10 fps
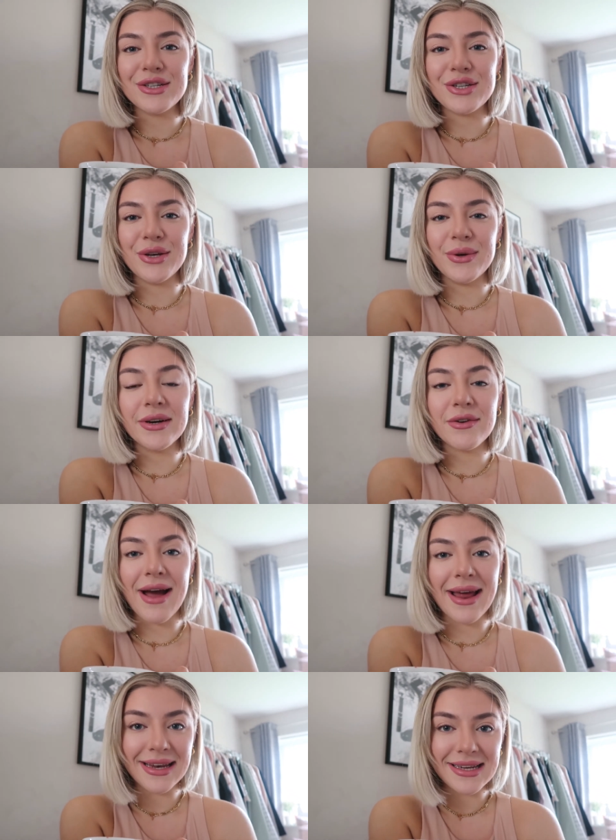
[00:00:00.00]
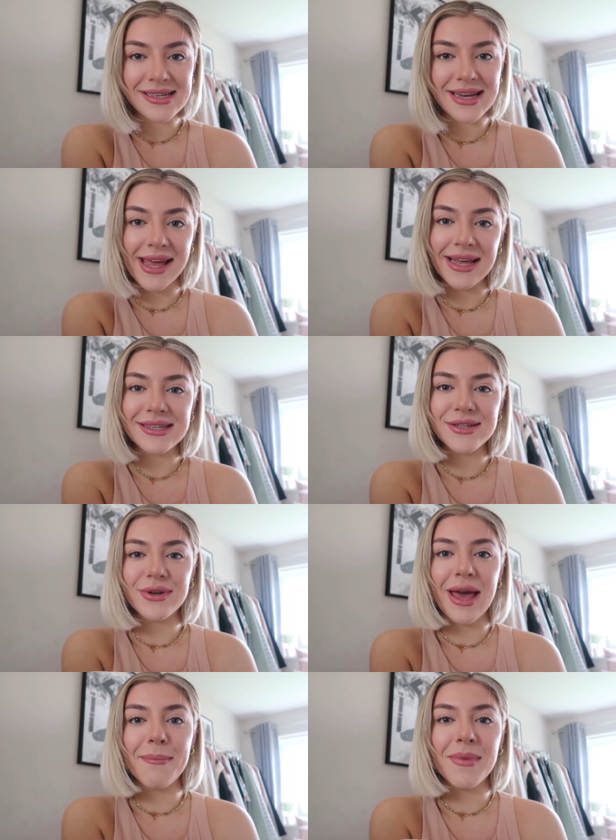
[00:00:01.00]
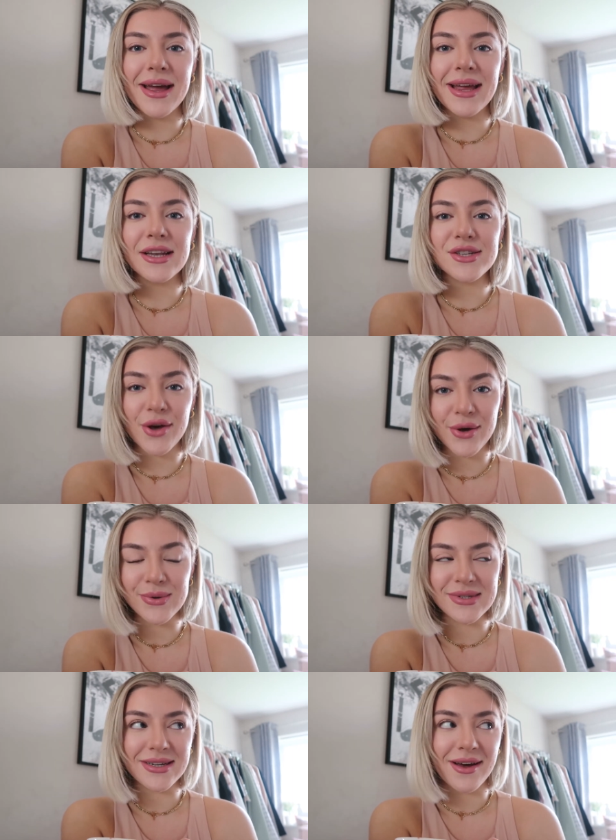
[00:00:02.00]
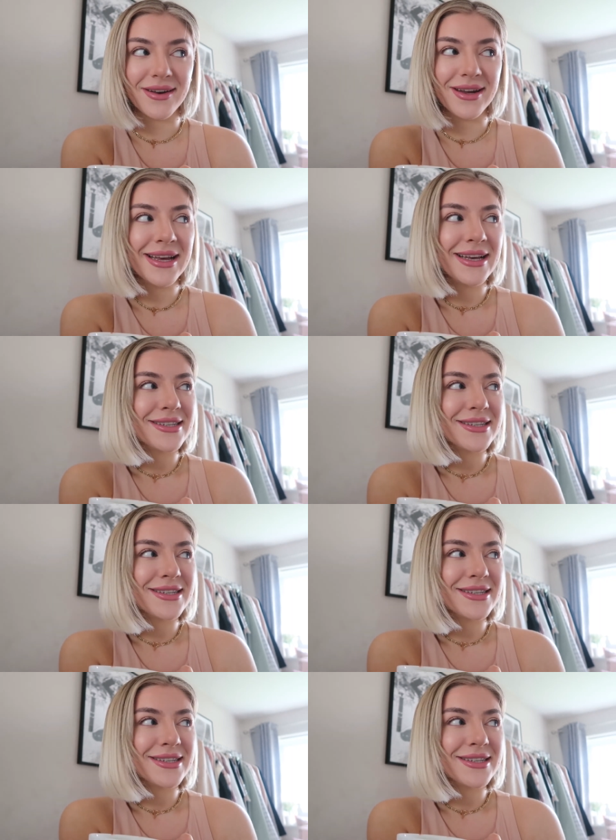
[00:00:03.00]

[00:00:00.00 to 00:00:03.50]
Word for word: to Cranleigh today to get my toes done.